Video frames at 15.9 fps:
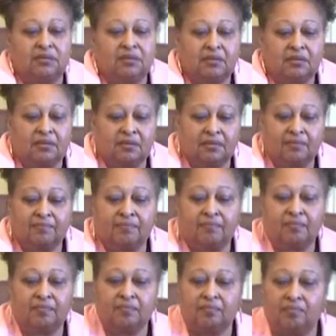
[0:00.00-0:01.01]

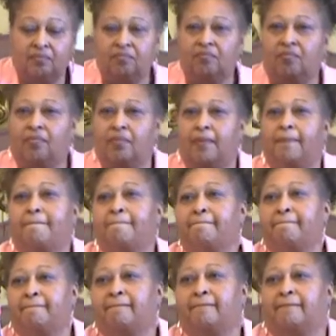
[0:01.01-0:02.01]

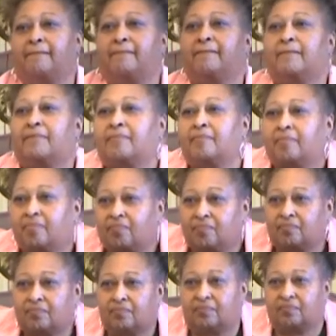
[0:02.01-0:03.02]

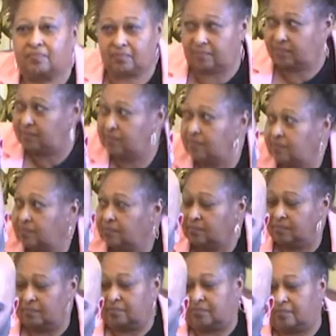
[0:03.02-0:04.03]

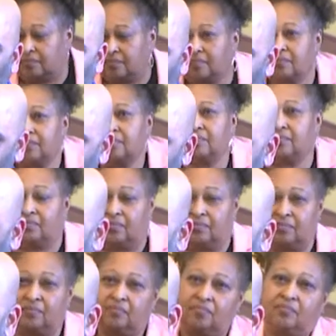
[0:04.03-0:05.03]

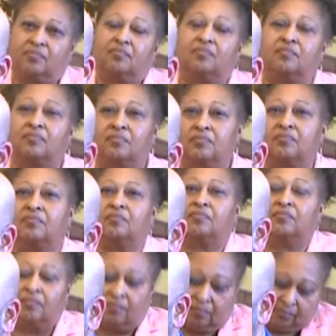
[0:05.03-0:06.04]

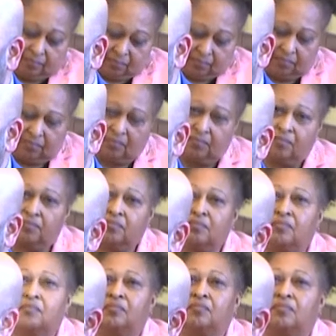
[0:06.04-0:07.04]

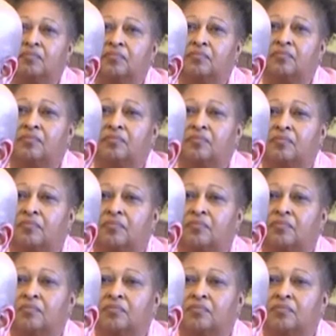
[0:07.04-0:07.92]
(silent)